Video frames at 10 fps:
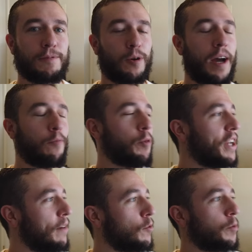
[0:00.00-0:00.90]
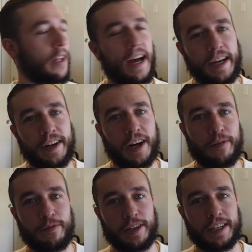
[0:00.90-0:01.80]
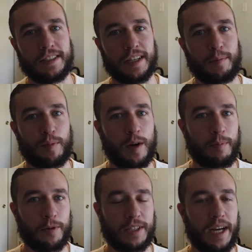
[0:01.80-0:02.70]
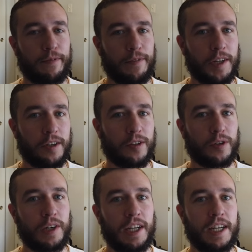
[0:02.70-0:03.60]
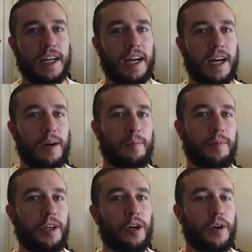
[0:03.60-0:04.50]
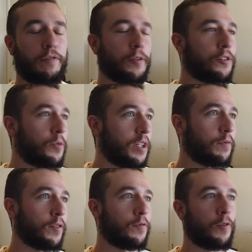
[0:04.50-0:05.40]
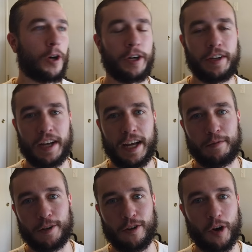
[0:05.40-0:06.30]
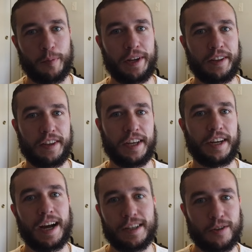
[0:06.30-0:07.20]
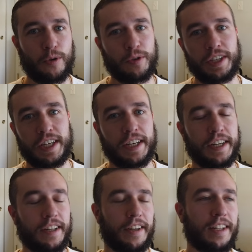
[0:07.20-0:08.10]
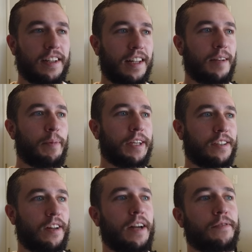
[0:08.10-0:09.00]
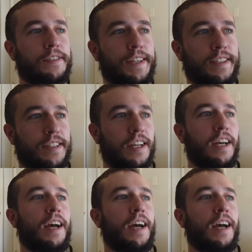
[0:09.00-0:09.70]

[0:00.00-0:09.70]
So I would never rely on a Humvee as a prepper type vehicle. If you're doing it for fun, kind of a LARPing thing, I totally get it. Like, that makes a lot of sense.